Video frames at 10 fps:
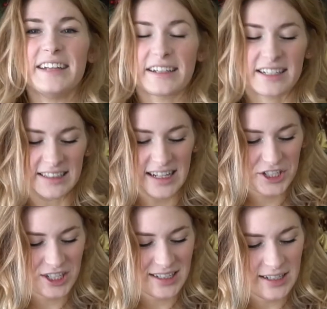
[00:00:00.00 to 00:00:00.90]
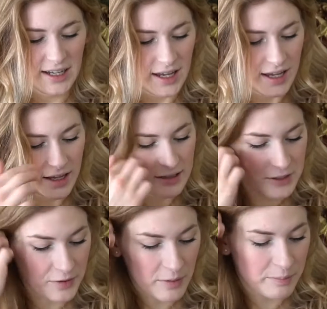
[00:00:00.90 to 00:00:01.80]
next collection is
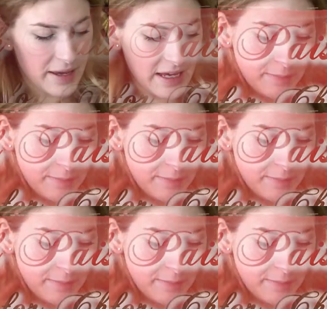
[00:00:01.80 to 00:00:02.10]
from Pink